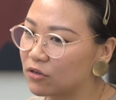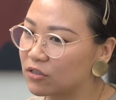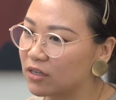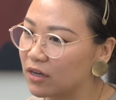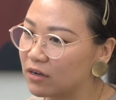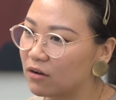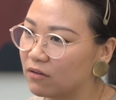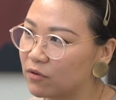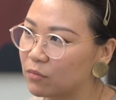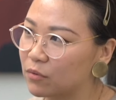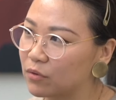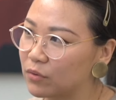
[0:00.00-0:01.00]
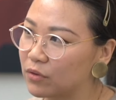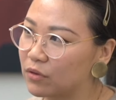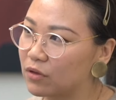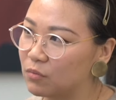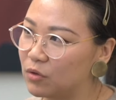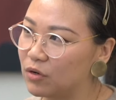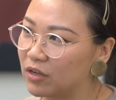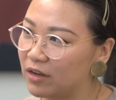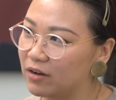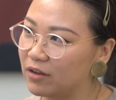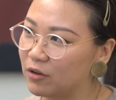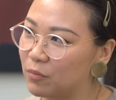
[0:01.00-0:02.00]
get comfortable with
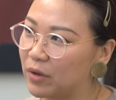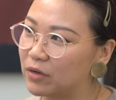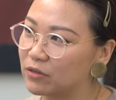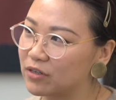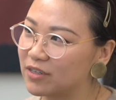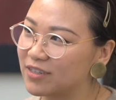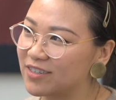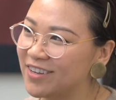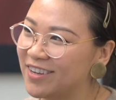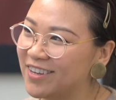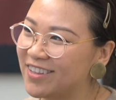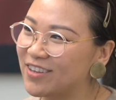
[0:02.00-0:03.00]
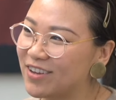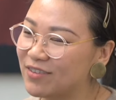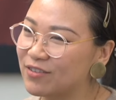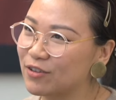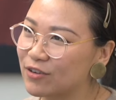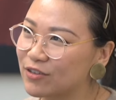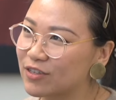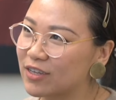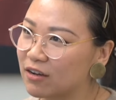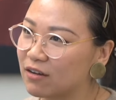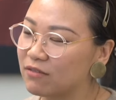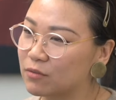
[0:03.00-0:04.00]
communicating your boundaries. Like you have to learn to
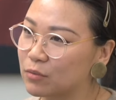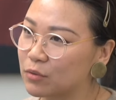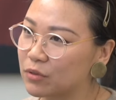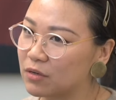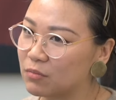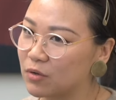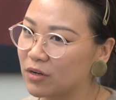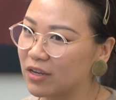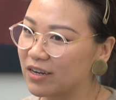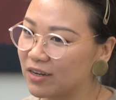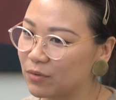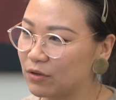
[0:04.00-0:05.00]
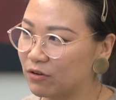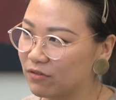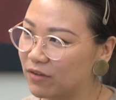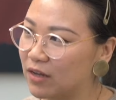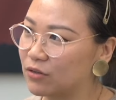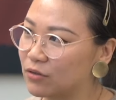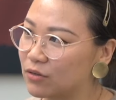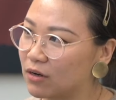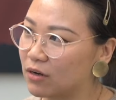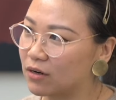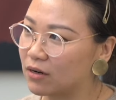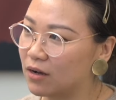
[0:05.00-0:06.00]
get comfortable with communicating what your values
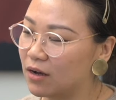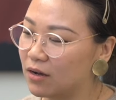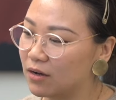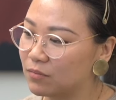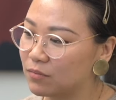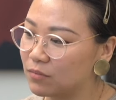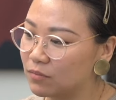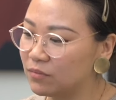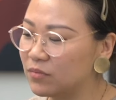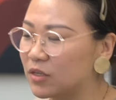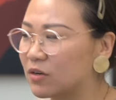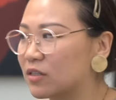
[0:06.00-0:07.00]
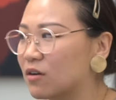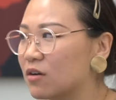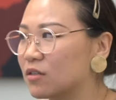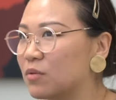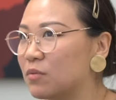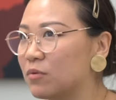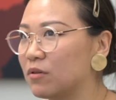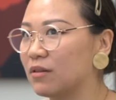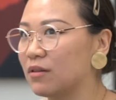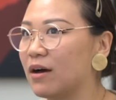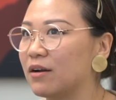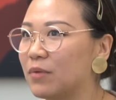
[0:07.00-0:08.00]
are. You know, I talk to people a
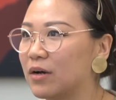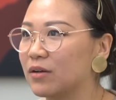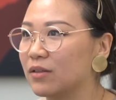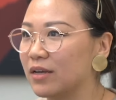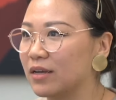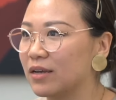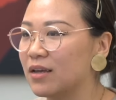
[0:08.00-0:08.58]
lot about like